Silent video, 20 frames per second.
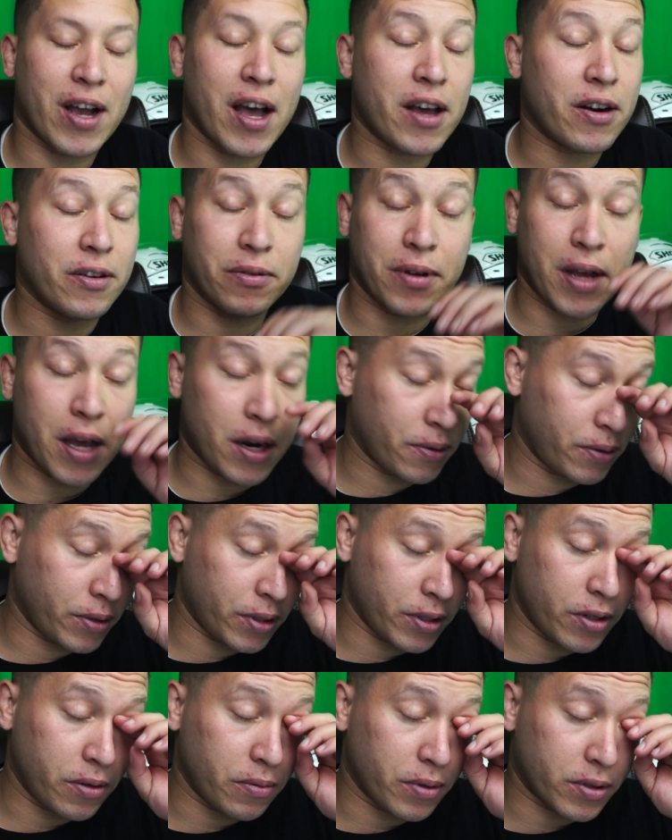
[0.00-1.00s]
I don't
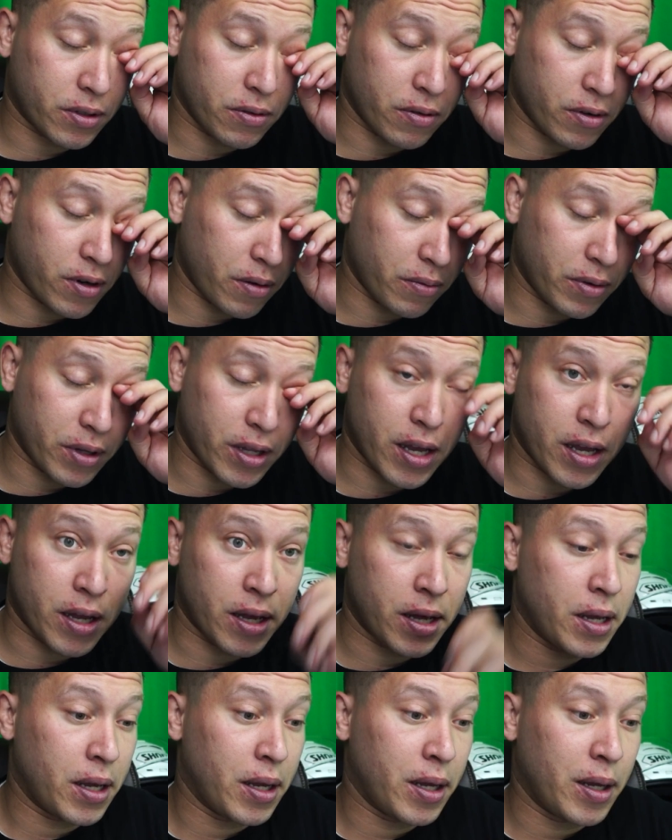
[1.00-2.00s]
really know what's going on with that.